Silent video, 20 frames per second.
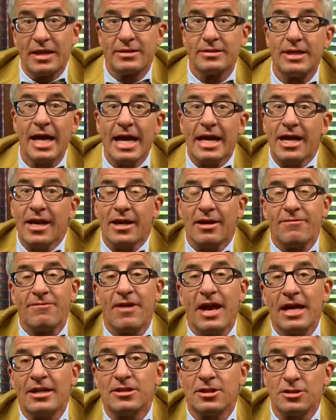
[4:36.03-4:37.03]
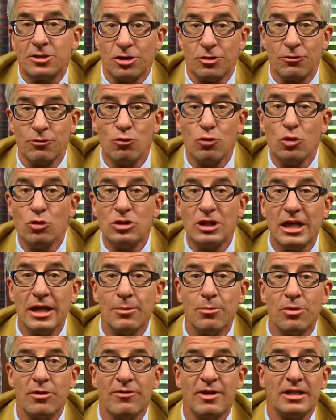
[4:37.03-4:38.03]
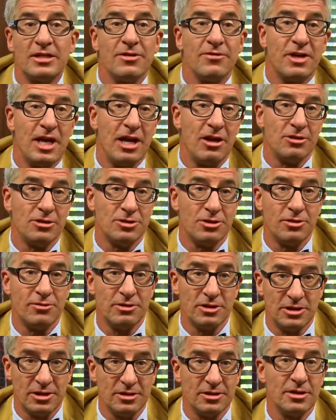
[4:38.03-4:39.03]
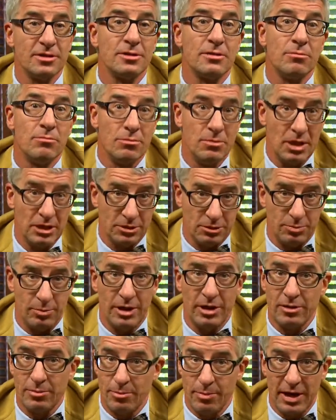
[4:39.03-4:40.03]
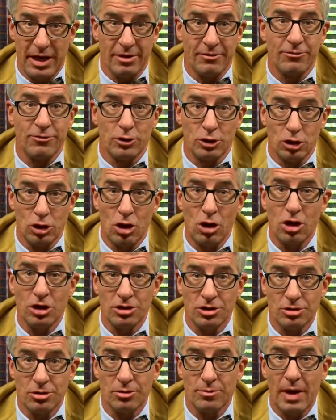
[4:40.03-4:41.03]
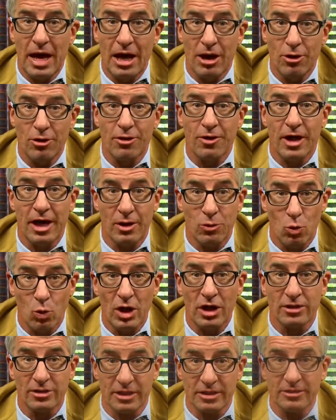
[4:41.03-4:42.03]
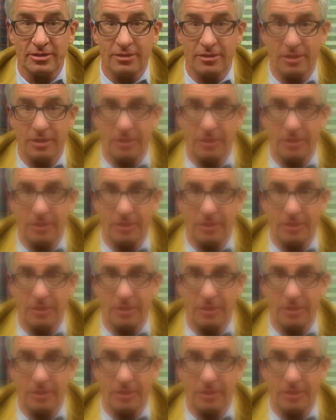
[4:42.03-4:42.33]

Taking advantage of routine preventive care services is a much better bet for long-term health and wellness.